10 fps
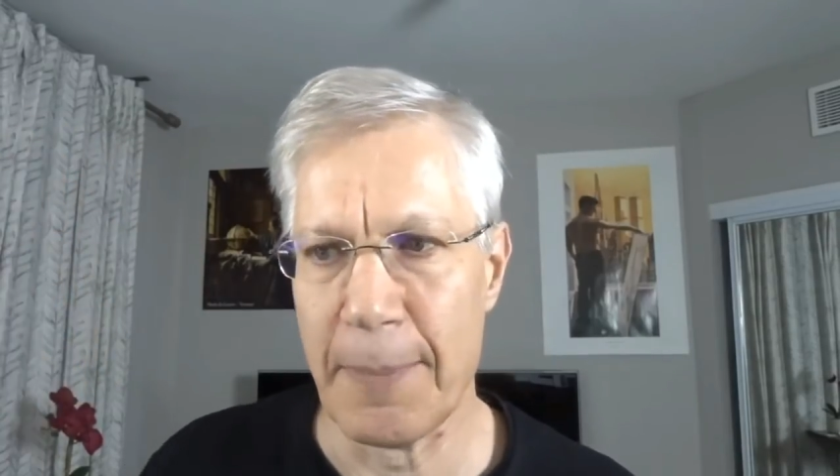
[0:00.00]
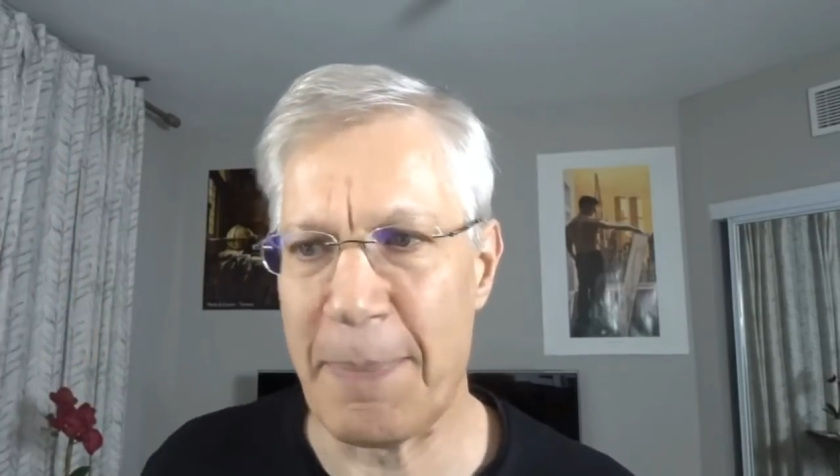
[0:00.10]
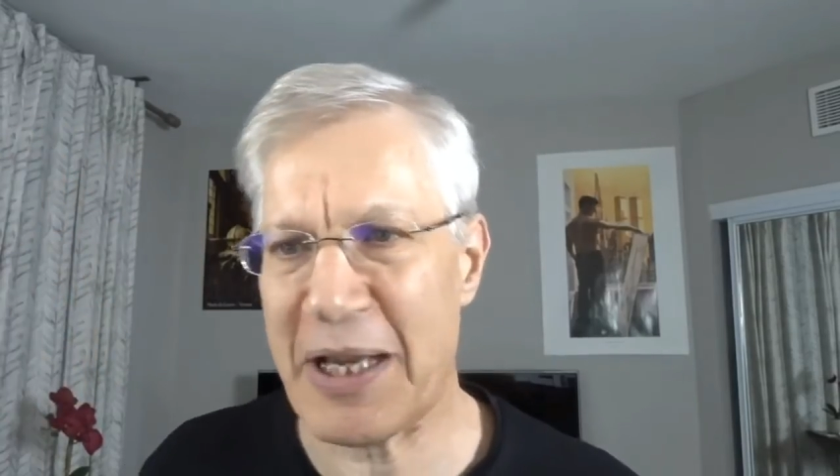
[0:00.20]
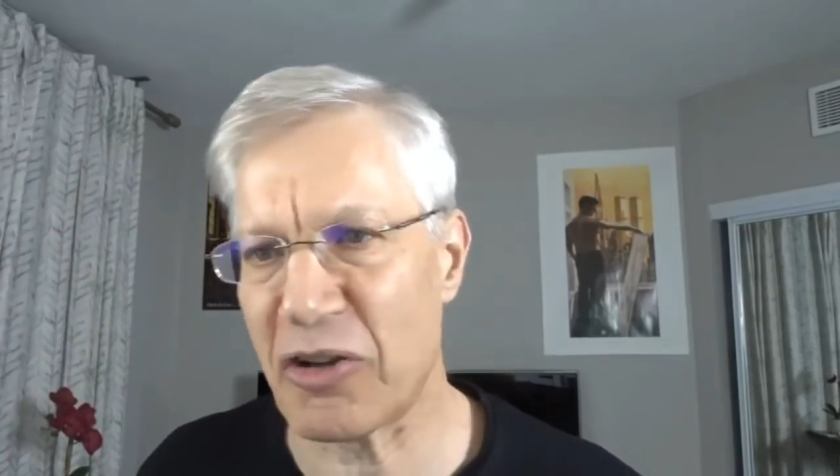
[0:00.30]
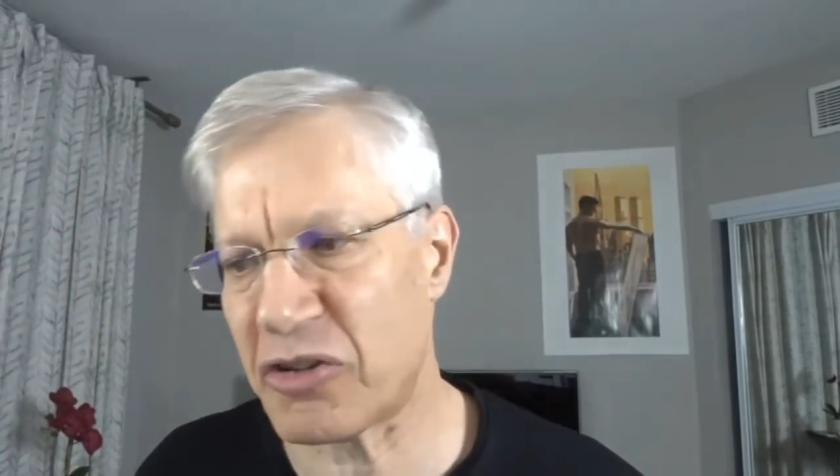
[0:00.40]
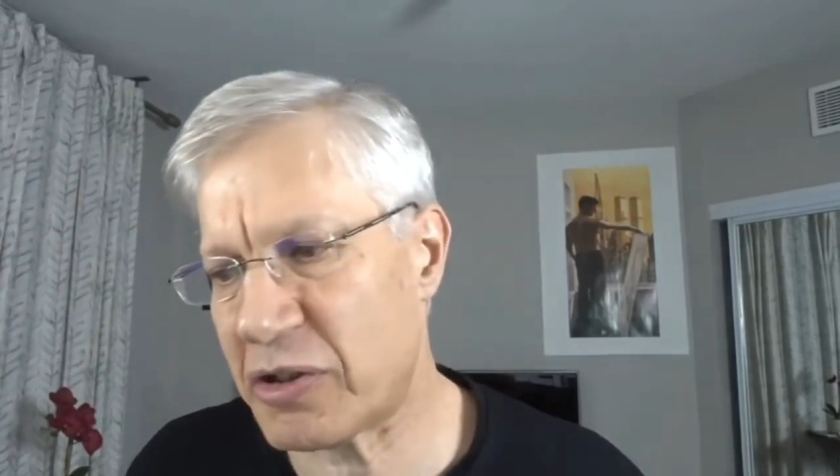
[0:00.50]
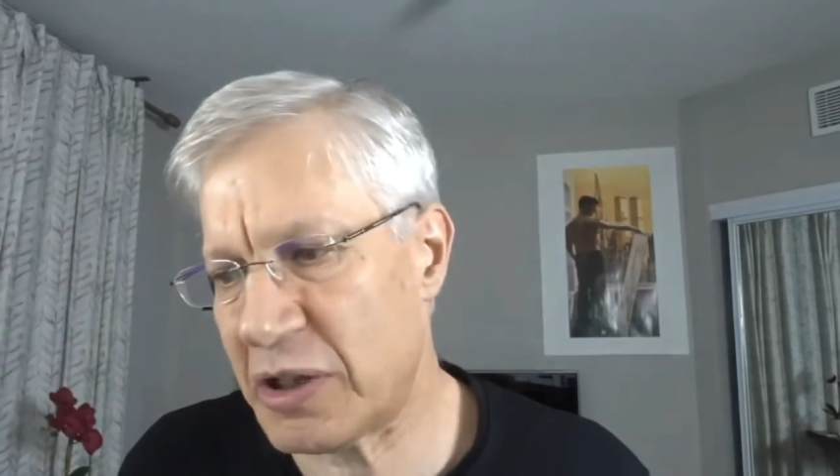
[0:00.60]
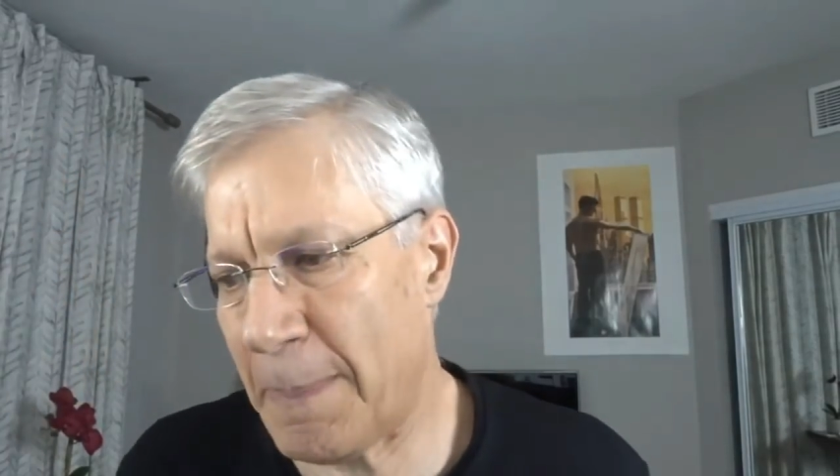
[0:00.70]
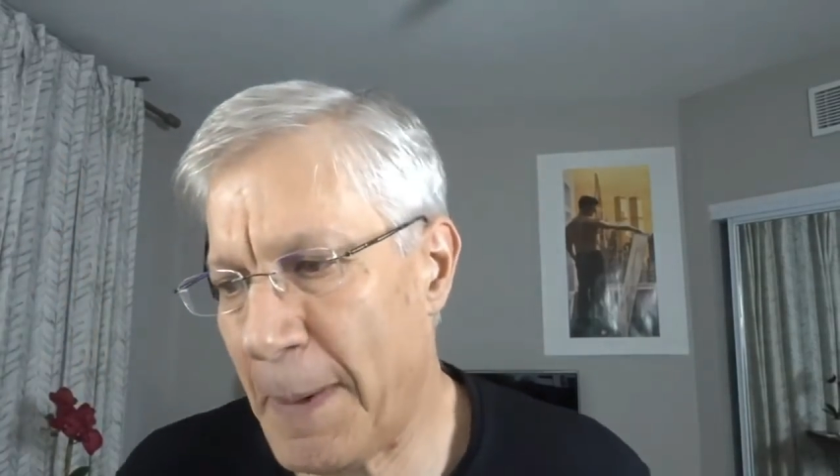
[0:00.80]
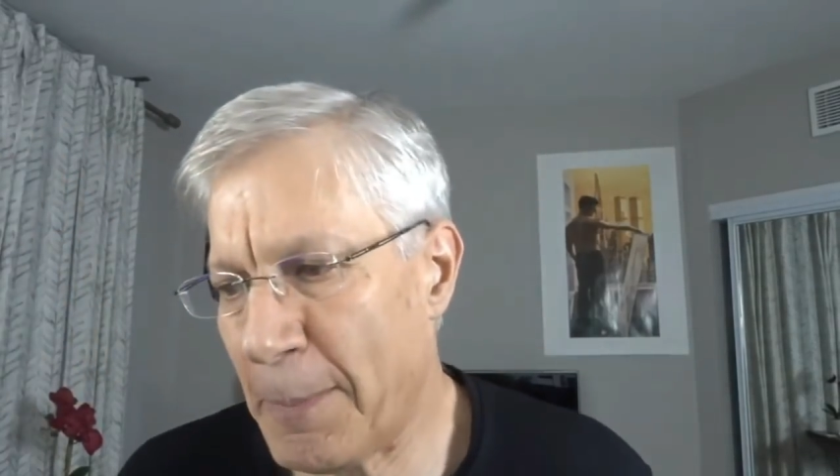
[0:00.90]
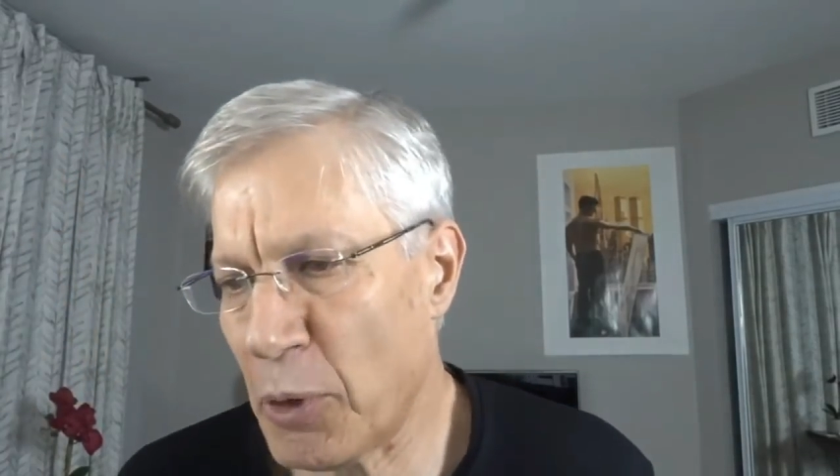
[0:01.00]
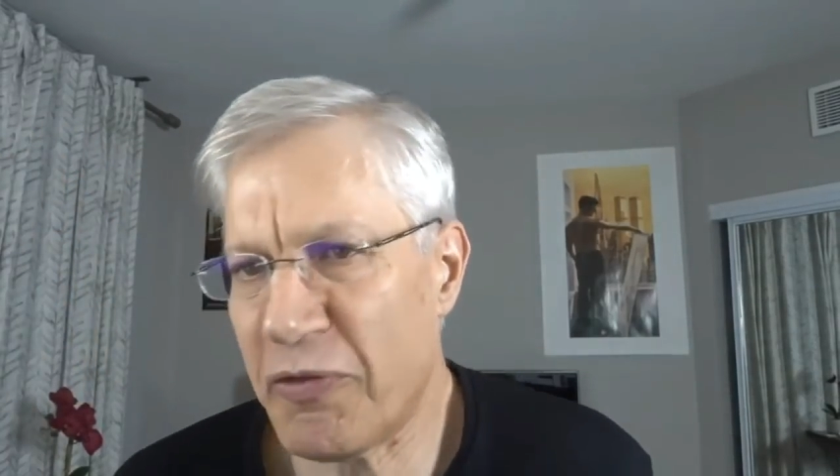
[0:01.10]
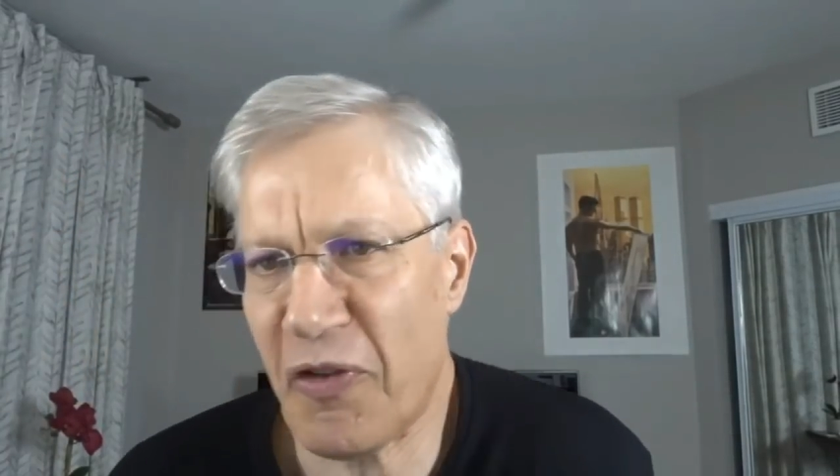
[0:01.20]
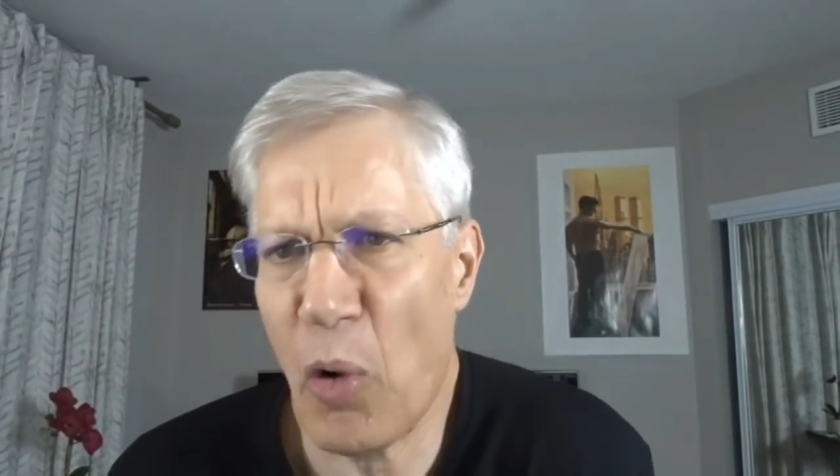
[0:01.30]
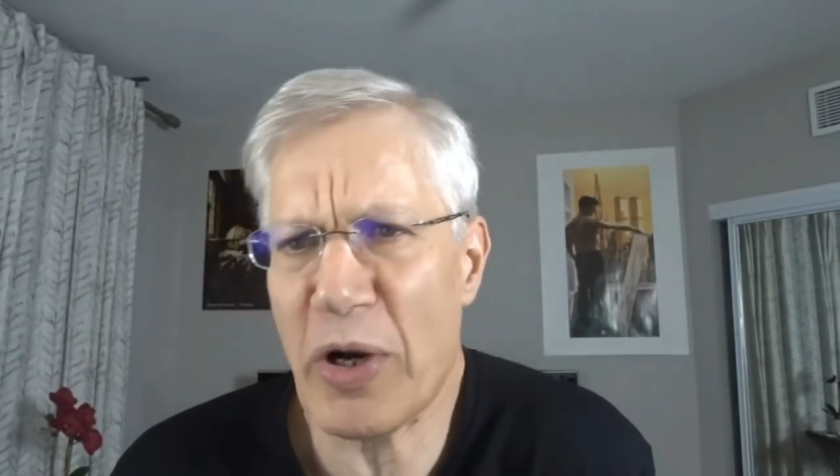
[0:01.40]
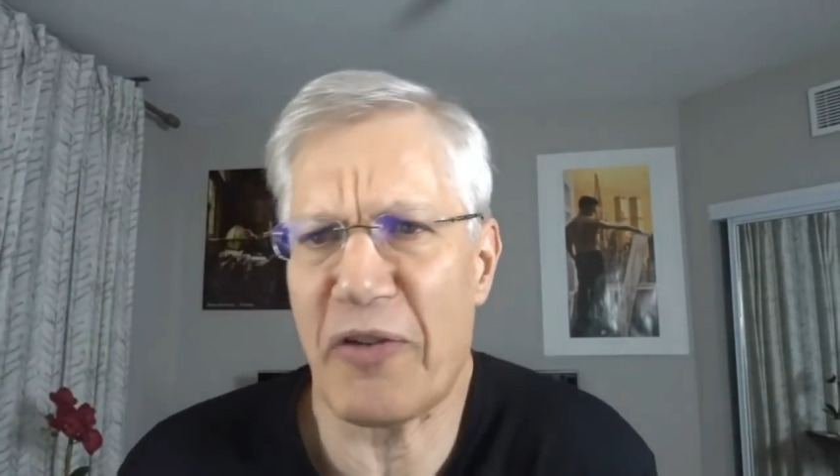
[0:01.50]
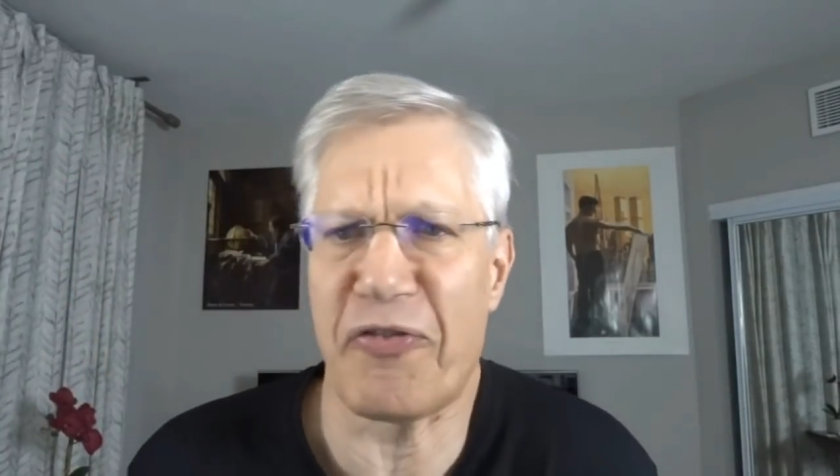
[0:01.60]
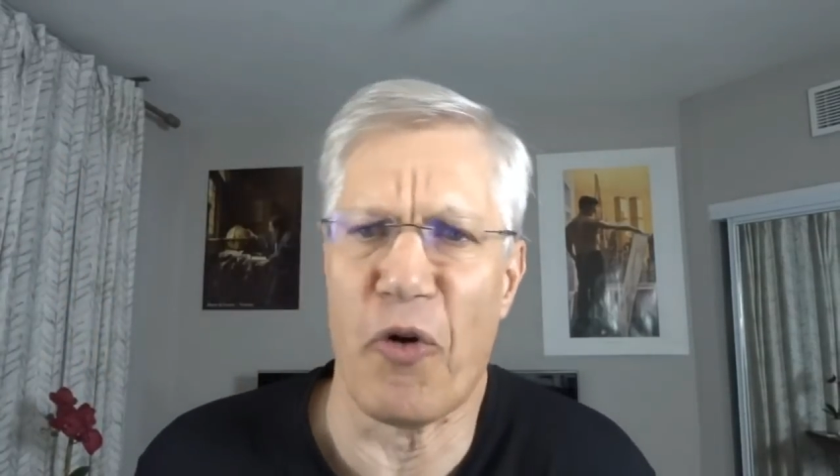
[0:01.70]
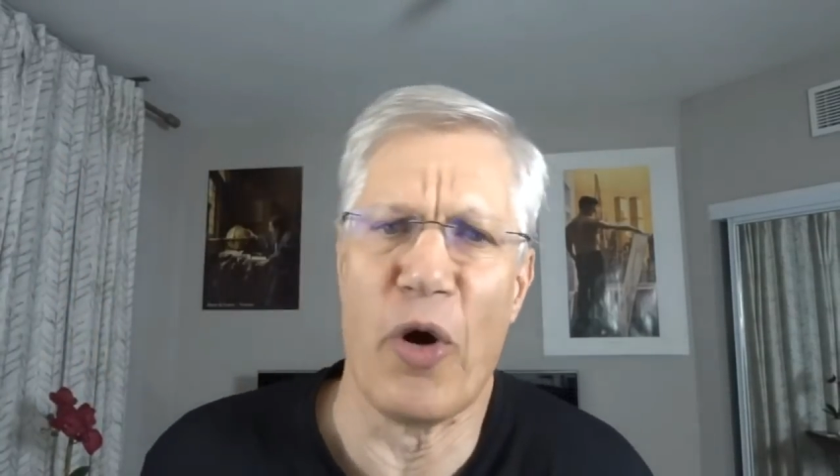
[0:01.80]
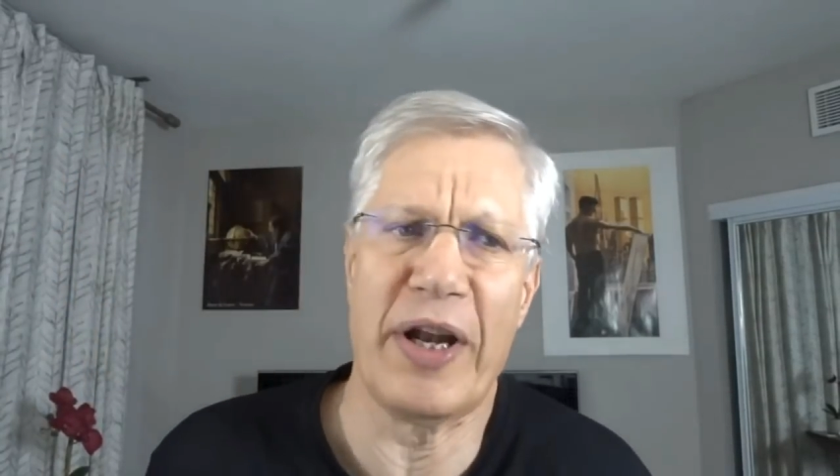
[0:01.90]
Because the people who voted
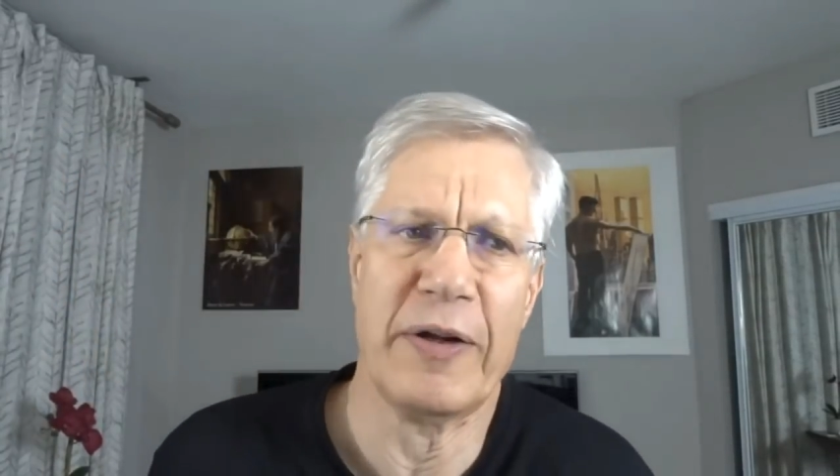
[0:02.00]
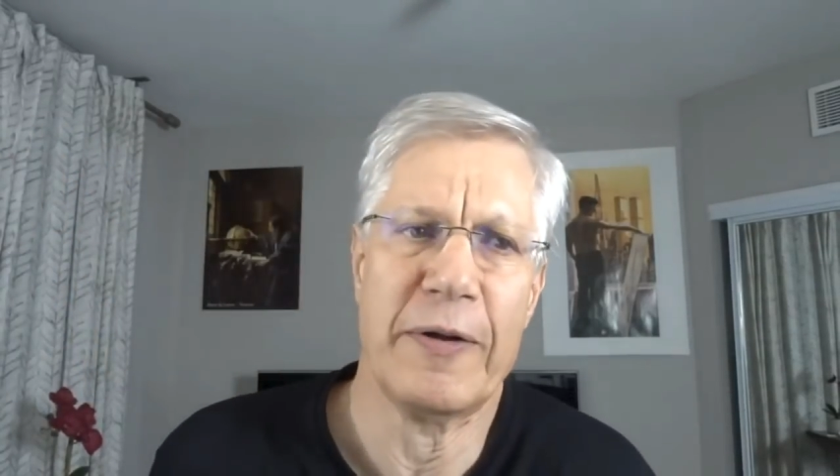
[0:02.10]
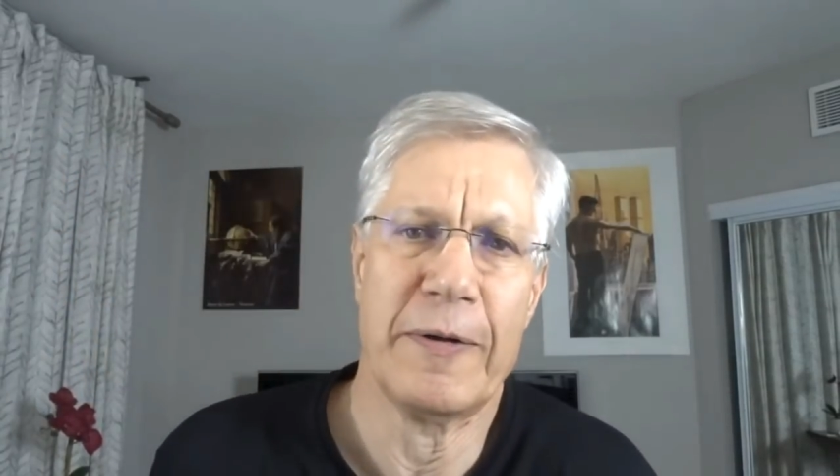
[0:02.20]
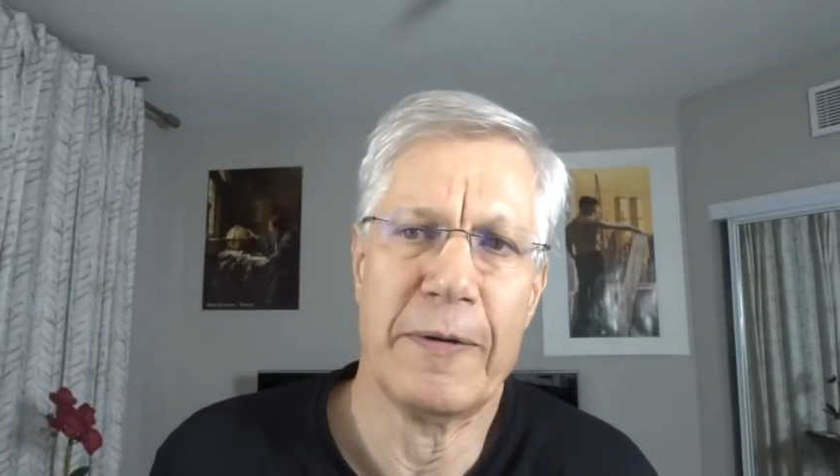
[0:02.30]
for it